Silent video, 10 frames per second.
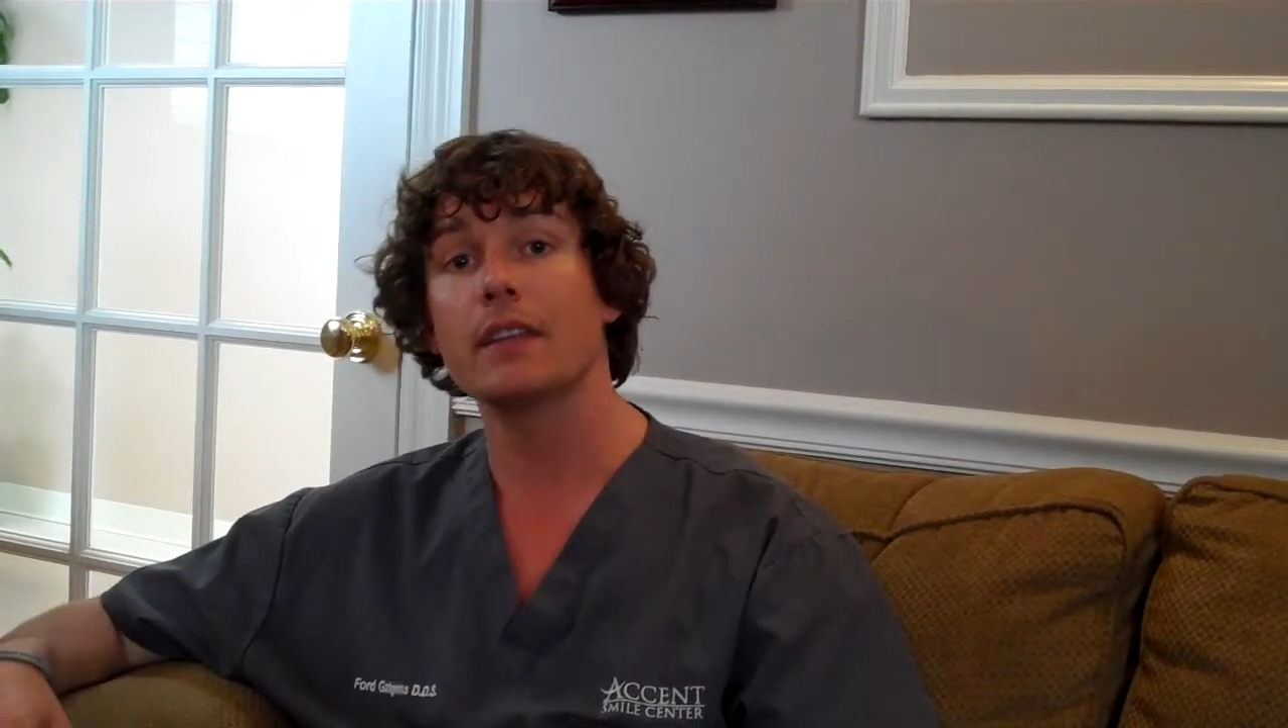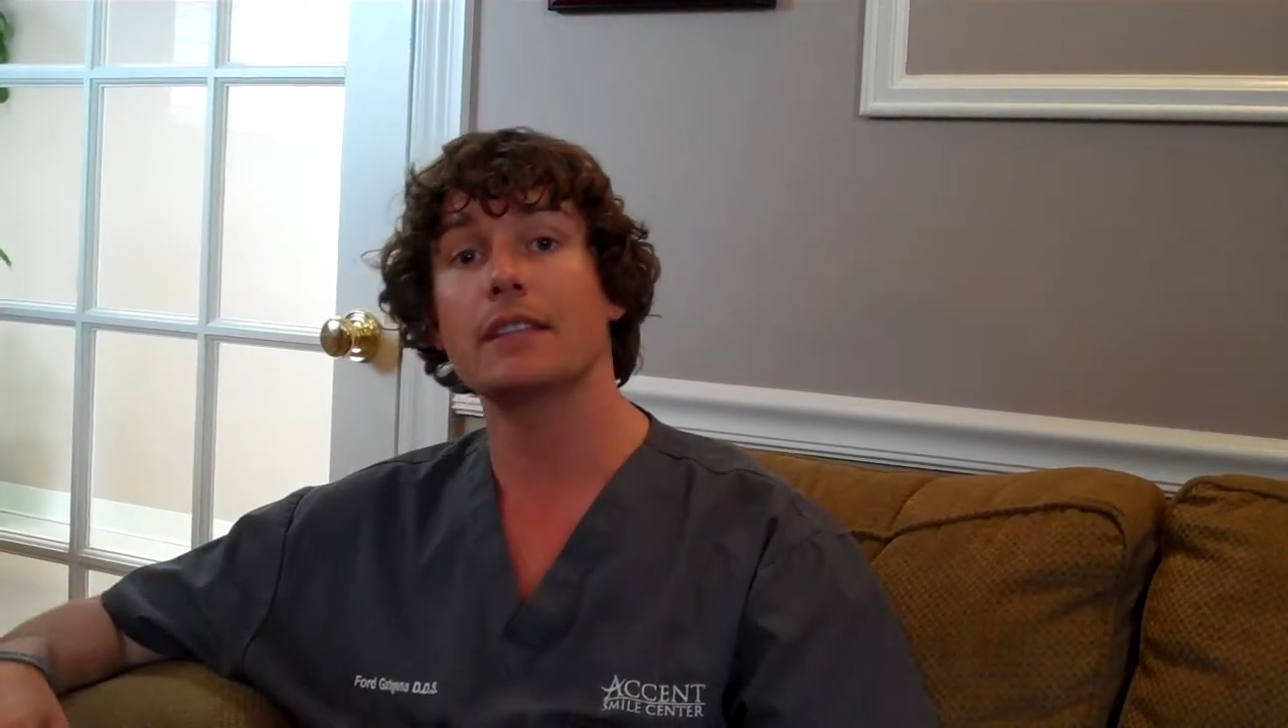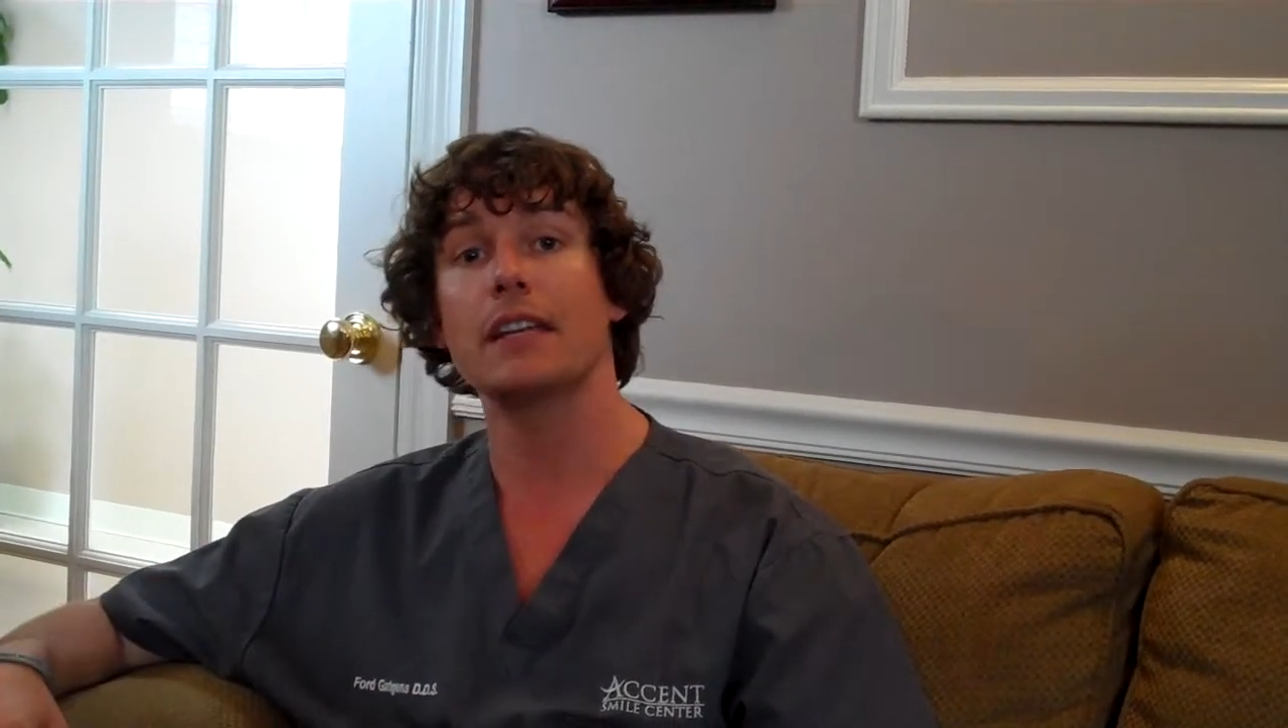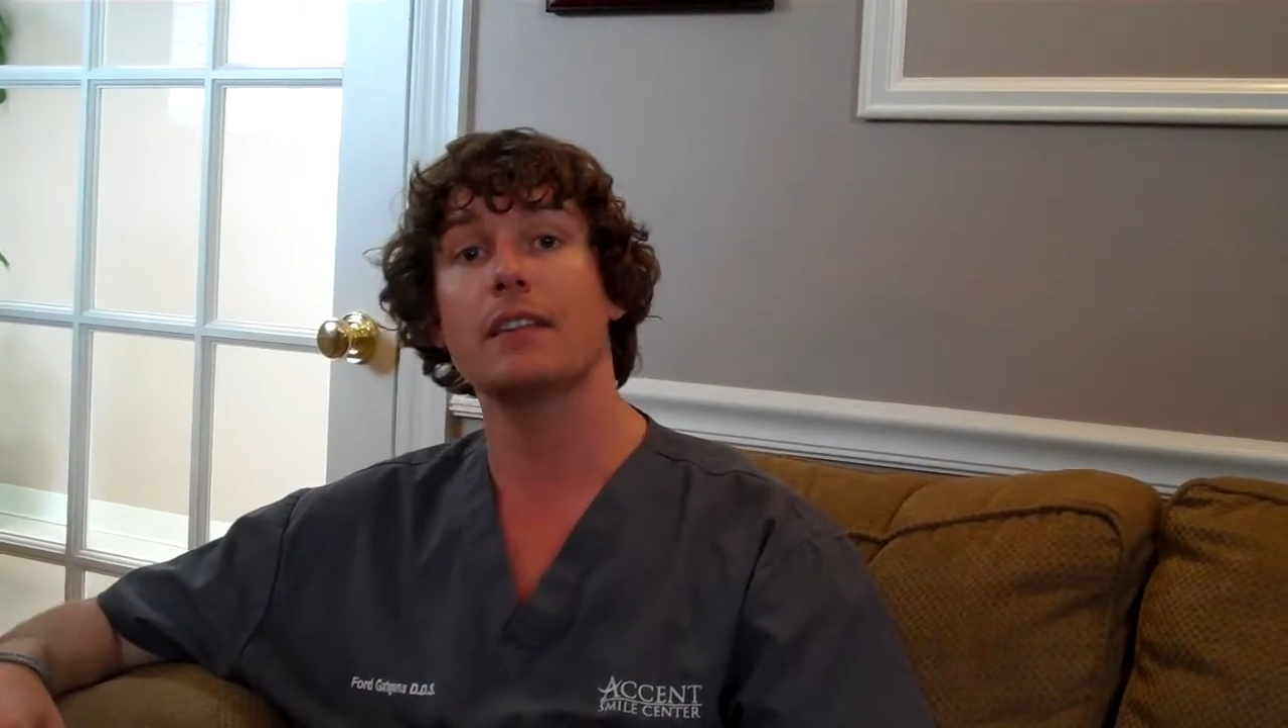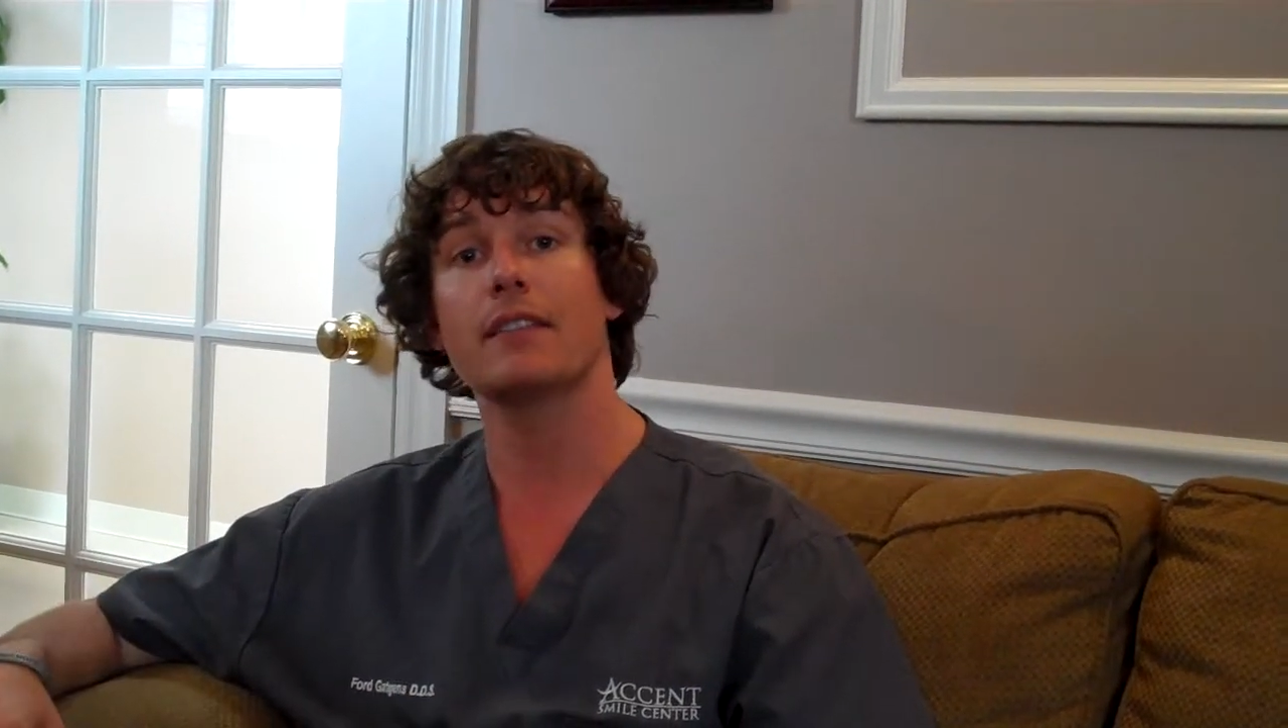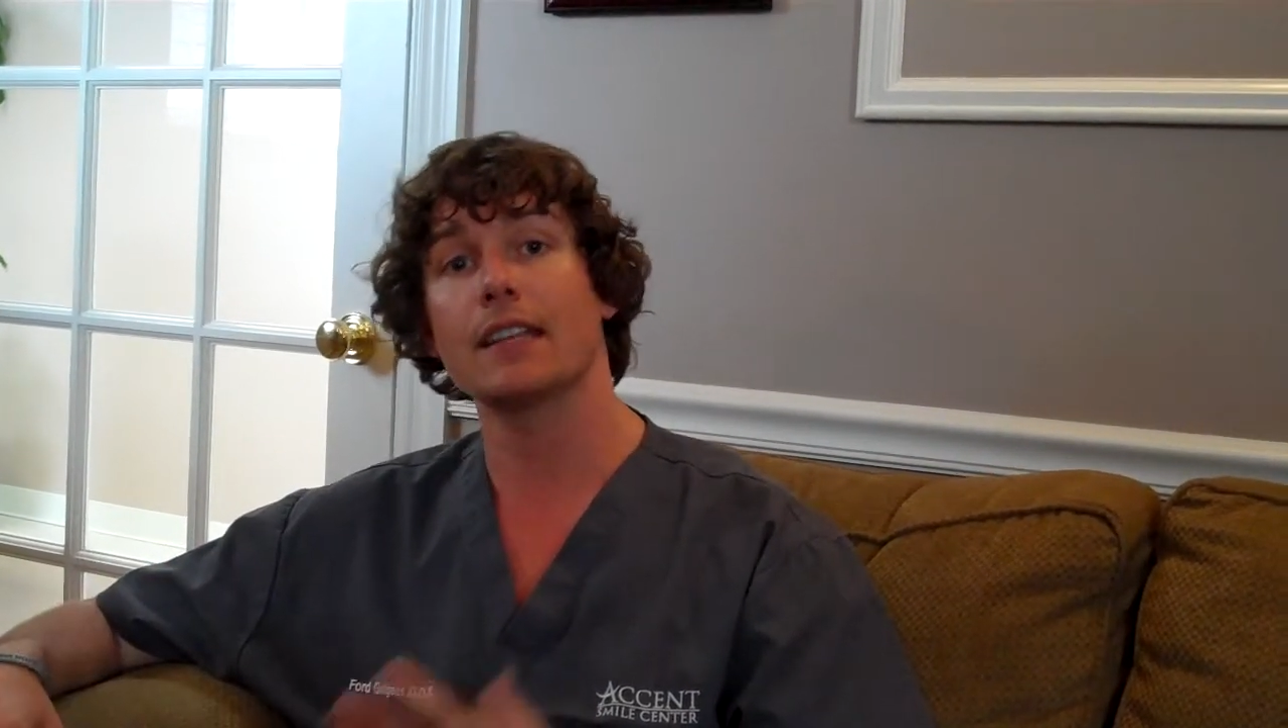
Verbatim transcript: the teeth,